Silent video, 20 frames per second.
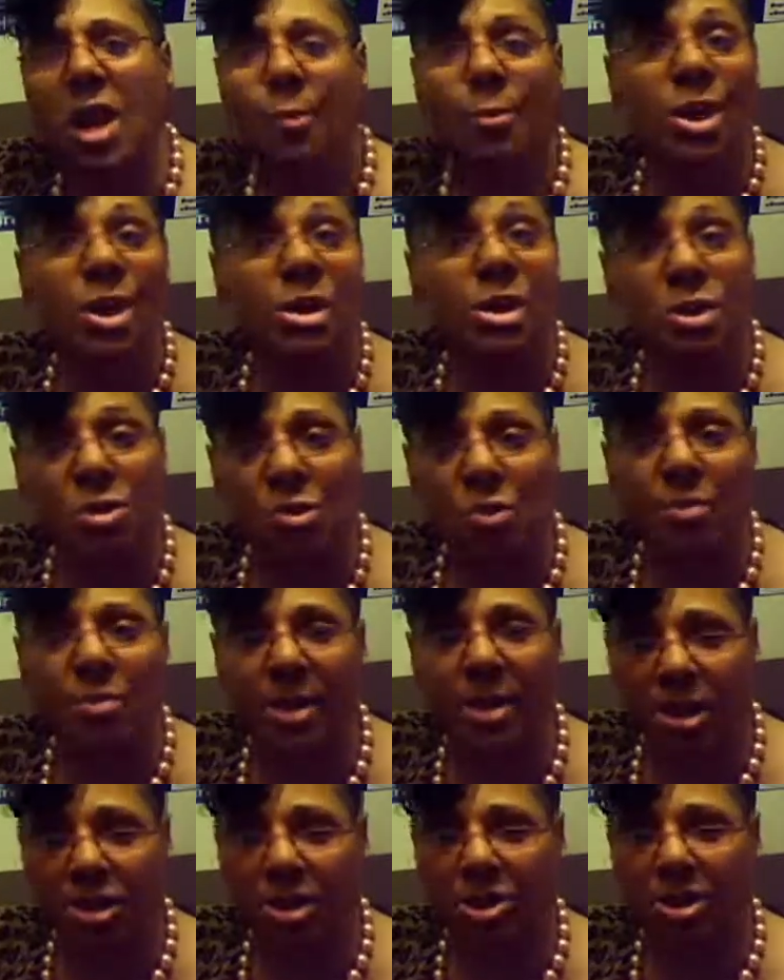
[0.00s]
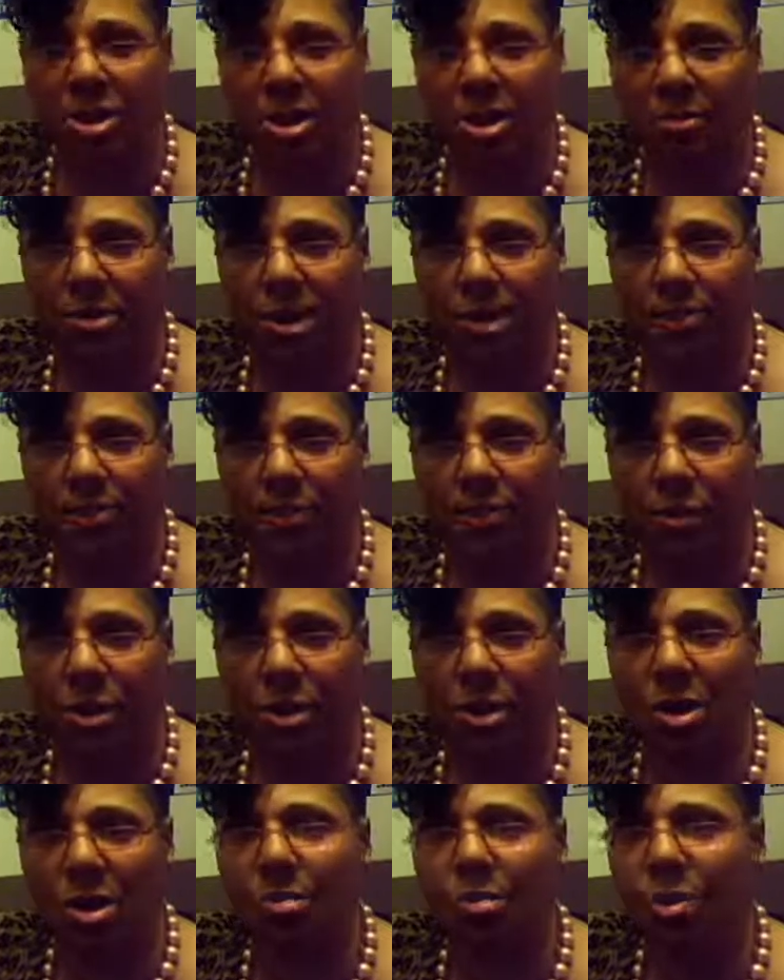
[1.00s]
we consume engineering.
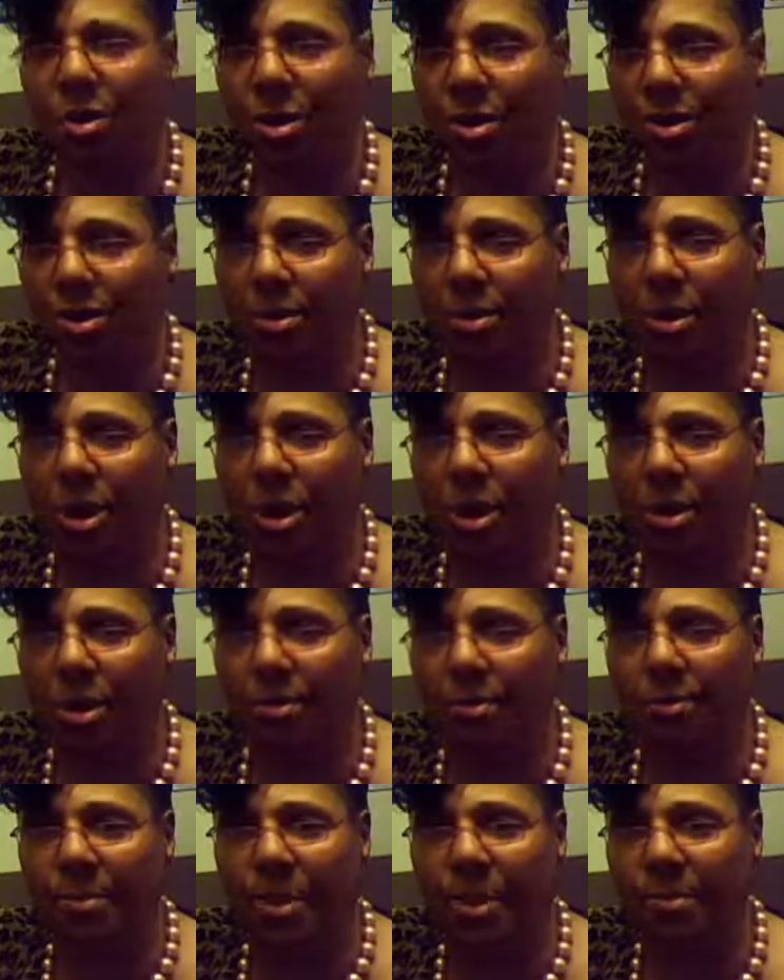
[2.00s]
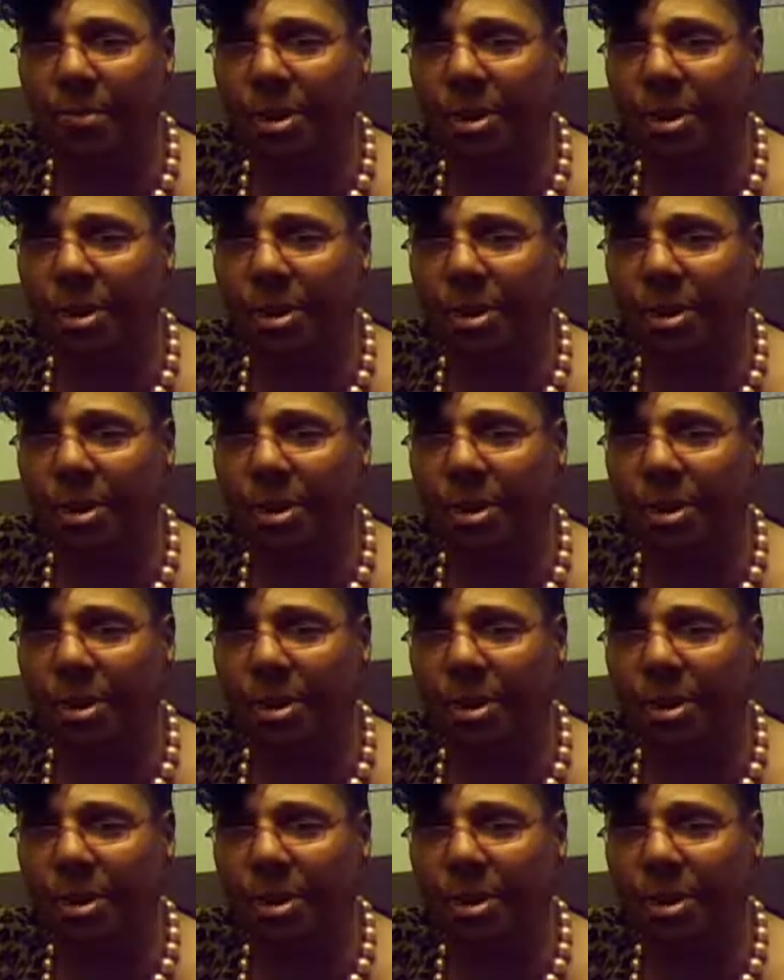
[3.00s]
My